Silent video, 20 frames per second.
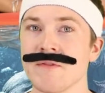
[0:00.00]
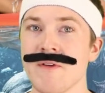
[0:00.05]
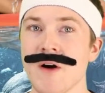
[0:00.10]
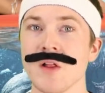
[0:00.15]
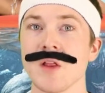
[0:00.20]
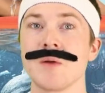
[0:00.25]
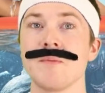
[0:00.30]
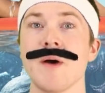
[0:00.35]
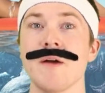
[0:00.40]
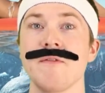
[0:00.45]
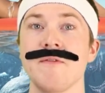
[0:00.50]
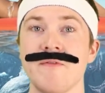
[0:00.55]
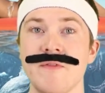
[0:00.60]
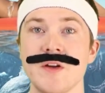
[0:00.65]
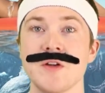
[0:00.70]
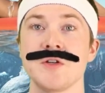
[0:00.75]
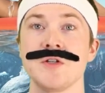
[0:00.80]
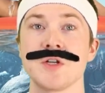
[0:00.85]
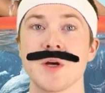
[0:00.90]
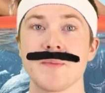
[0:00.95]
followed by
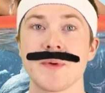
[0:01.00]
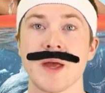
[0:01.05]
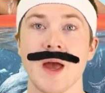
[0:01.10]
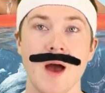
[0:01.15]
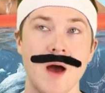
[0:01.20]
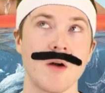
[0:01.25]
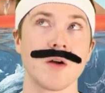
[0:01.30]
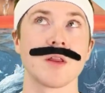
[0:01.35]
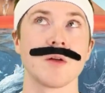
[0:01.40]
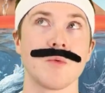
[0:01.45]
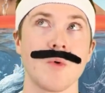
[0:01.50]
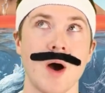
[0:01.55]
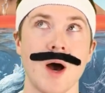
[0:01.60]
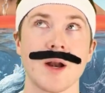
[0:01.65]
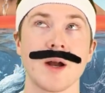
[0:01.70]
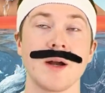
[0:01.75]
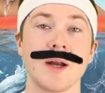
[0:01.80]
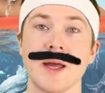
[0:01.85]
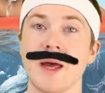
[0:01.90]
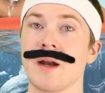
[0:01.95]
fish jumping out of the
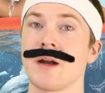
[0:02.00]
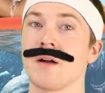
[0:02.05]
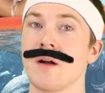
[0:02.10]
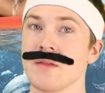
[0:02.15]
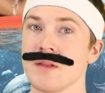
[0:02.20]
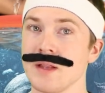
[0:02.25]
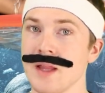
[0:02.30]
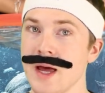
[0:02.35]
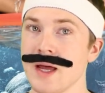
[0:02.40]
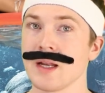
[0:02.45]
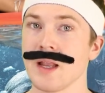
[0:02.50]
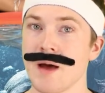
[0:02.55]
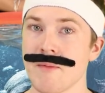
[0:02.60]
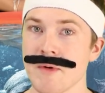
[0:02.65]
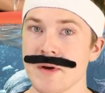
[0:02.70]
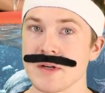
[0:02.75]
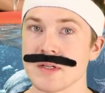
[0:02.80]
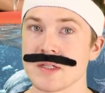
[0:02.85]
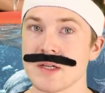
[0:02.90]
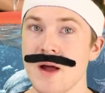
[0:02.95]
water to get at all the
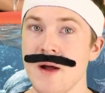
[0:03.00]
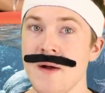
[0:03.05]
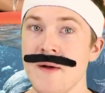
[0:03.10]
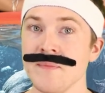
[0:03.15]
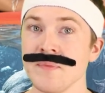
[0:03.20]
landlubbers.